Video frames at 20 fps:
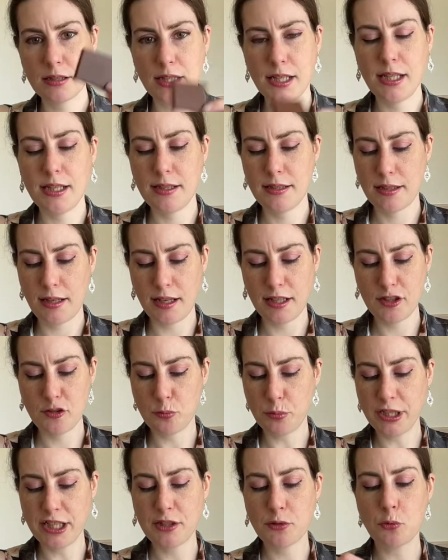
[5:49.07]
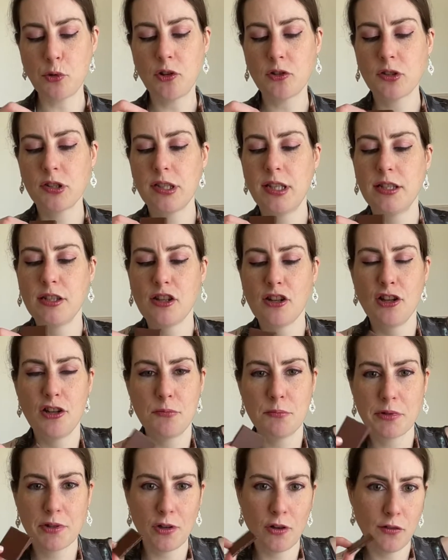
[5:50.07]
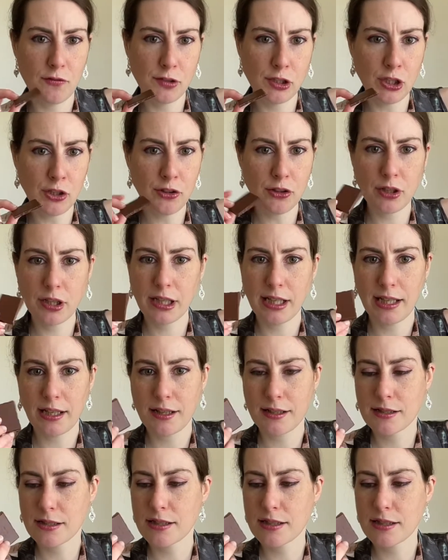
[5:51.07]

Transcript: the Sainsbury's was in terms of look and